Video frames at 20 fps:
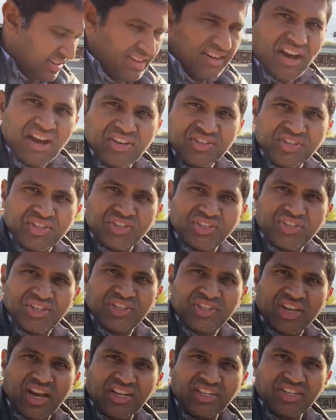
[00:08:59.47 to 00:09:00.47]

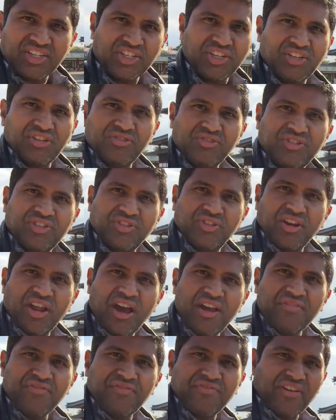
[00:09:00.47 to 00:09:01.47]
narcissist attitude to
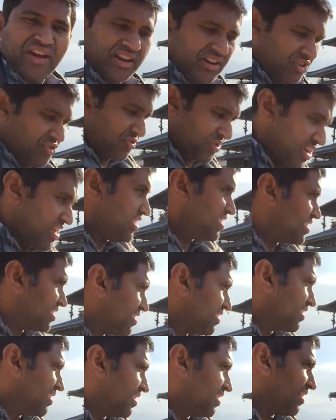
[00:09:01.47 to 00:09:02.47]
life and greed.
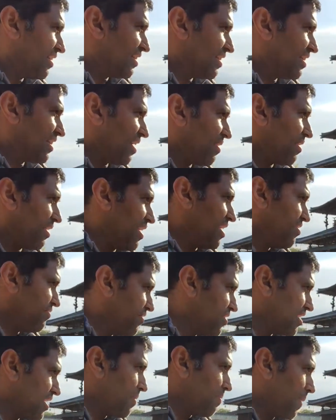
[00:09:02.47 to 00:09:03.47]
They
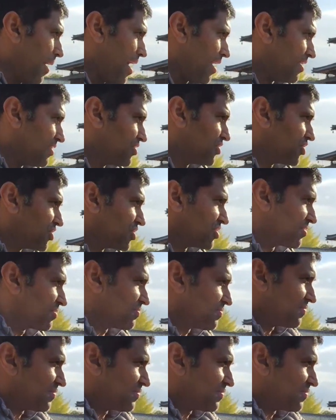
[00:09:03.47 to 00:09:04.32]
evenly balance.